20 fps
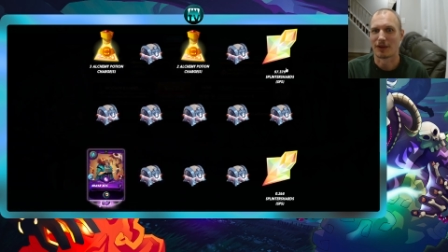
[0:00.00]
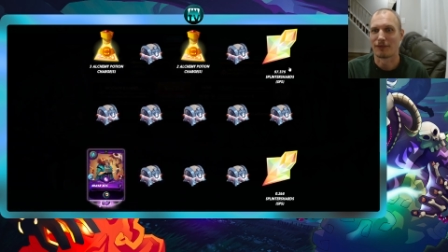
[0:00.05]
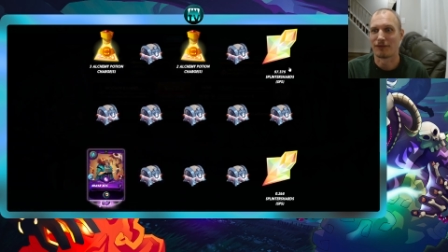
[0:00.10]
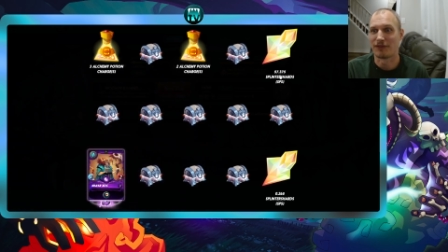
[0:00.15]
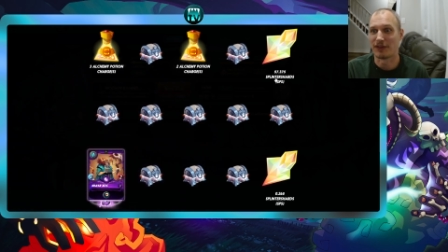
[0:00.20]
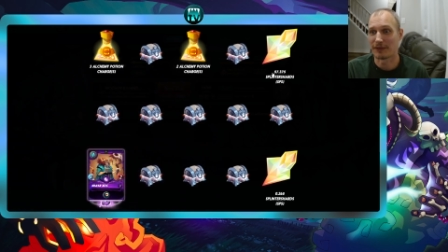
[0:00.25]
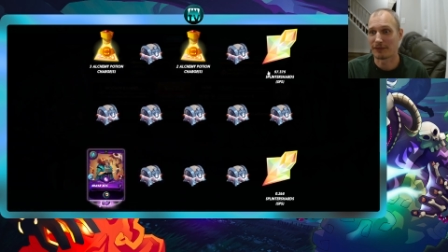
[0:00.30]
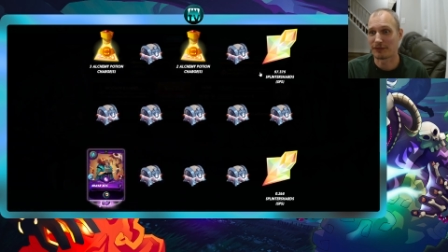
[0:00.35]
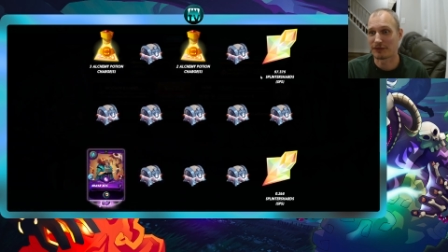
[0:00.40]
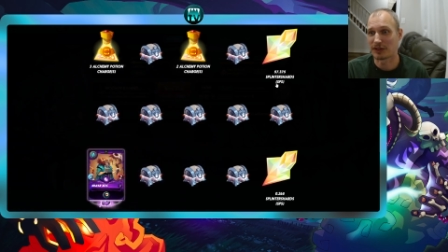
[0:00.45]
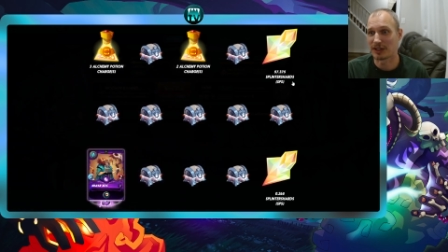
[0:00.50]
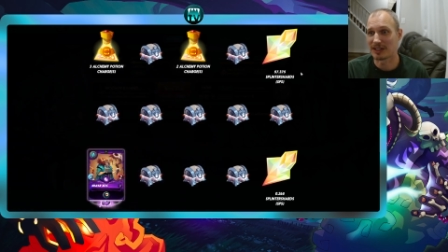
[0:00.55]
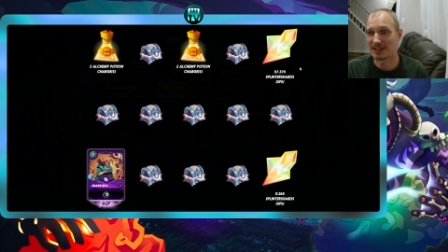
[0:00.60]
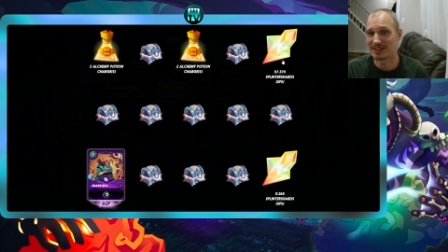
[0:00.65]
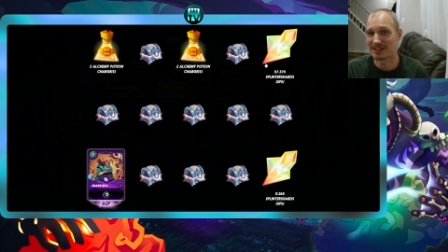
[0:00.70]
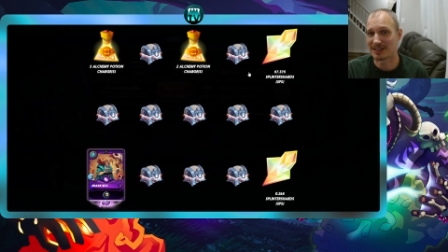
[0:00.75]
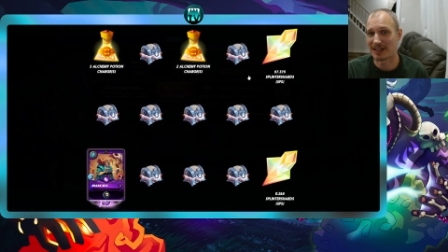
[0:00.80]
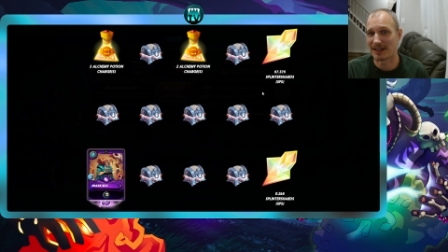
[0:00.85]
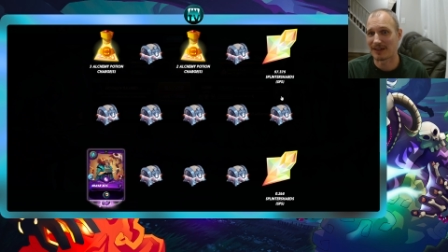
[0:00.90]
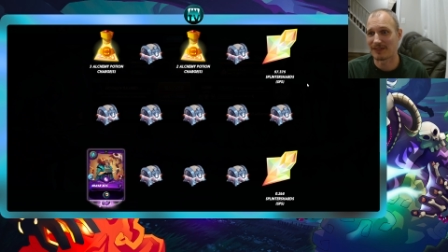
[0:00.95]

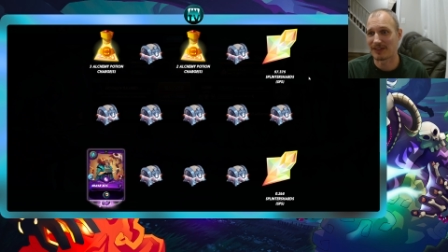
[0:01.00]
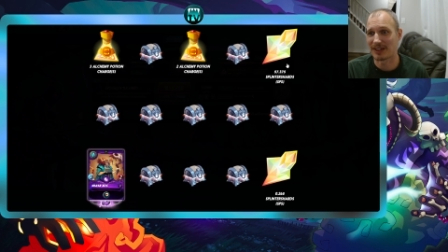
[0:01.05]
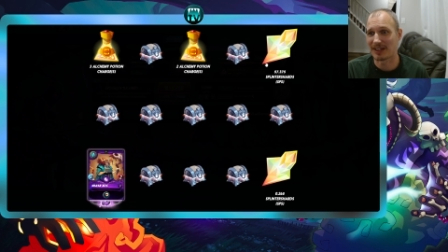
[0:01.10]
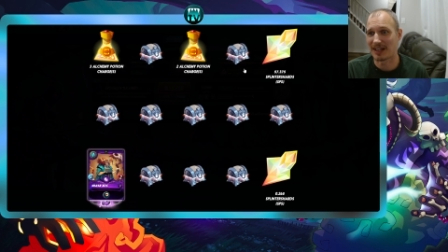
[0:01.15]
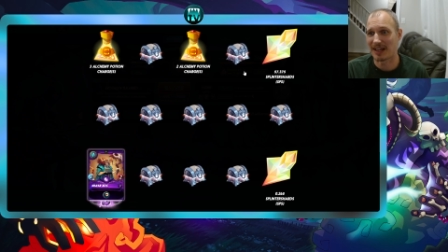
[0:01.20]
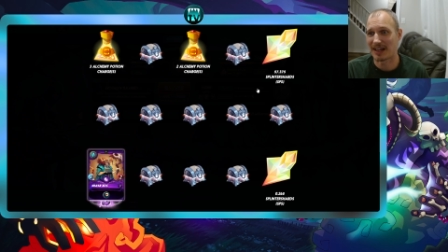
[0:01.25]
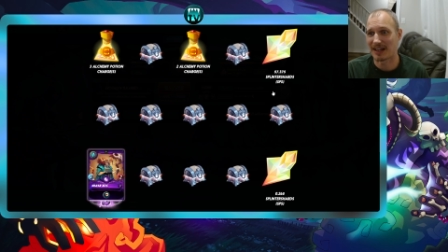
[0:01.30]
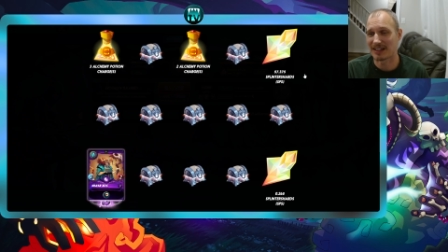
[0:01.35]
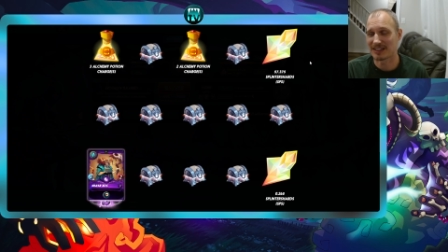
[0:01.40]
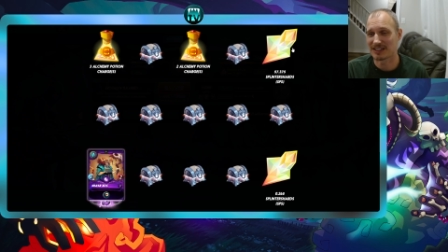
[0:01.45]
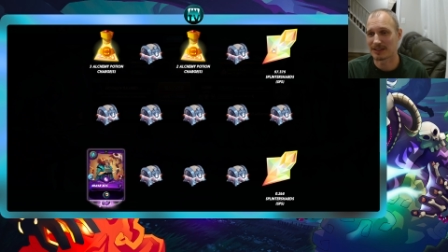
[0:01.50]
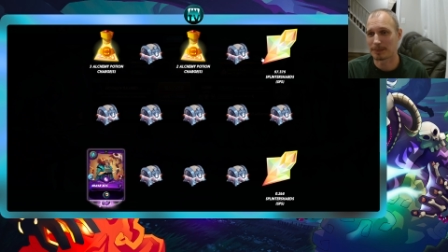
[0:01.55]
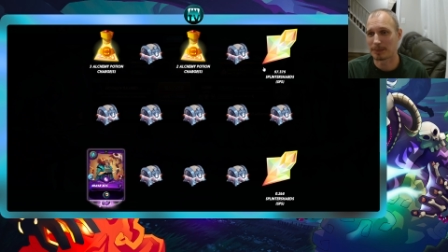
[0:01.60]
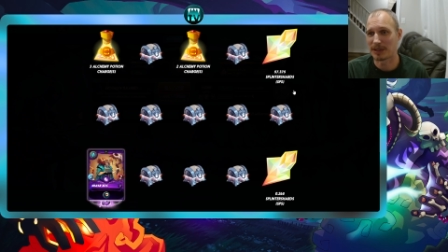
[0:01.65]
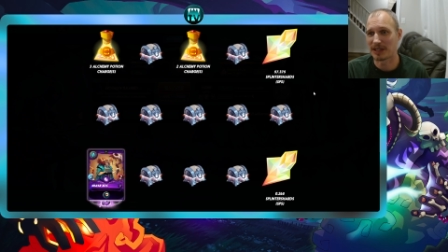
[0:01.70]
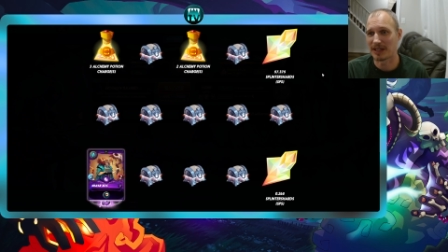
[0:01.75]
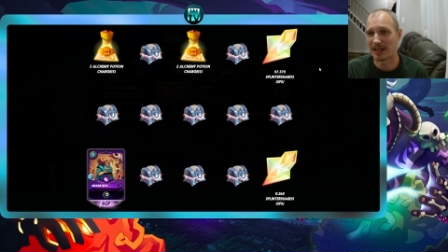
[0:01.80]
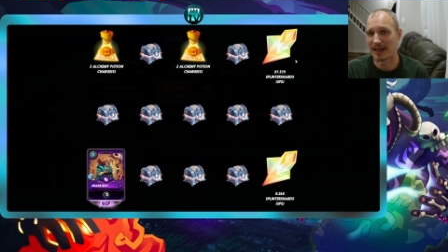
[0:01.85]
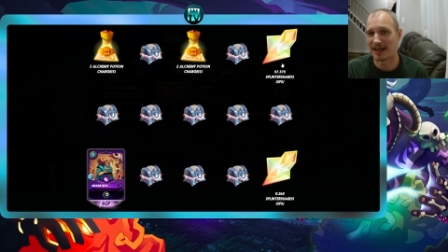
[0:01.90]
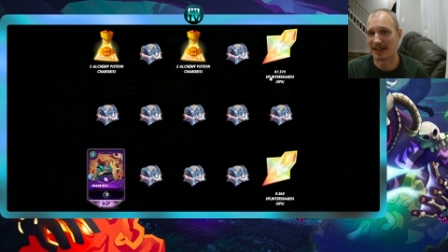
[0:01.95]
57
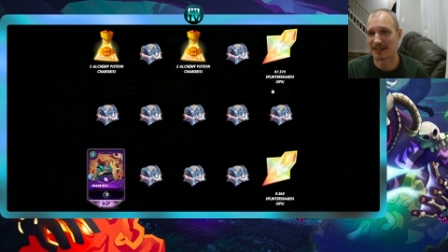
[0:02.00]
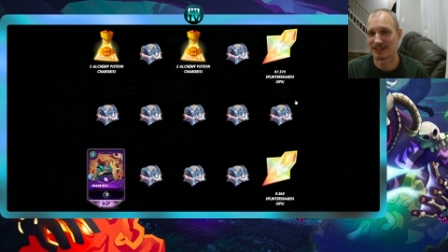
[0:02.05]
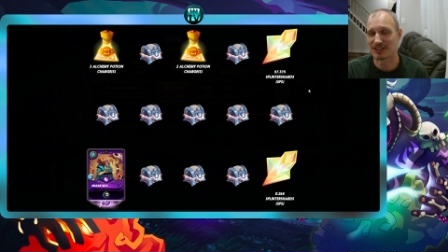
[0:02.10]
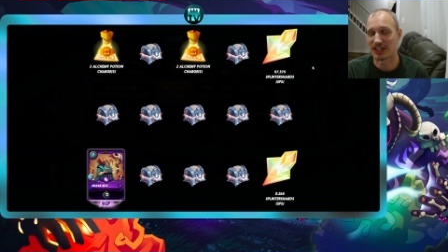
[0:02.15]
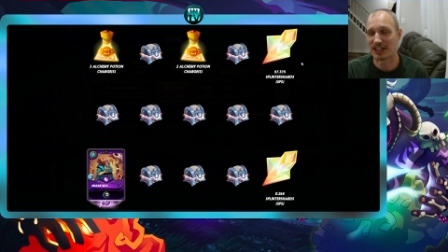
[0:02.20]
SPS.